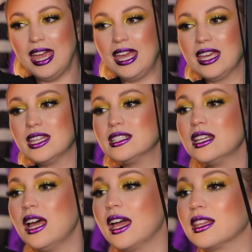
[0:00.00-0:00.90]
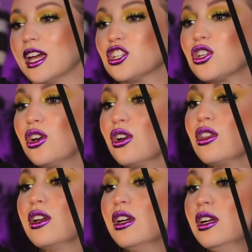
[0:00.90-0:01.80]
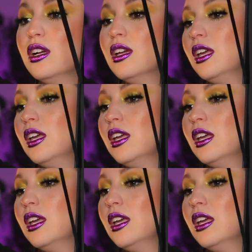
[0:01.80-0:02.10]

and an eyelash curler,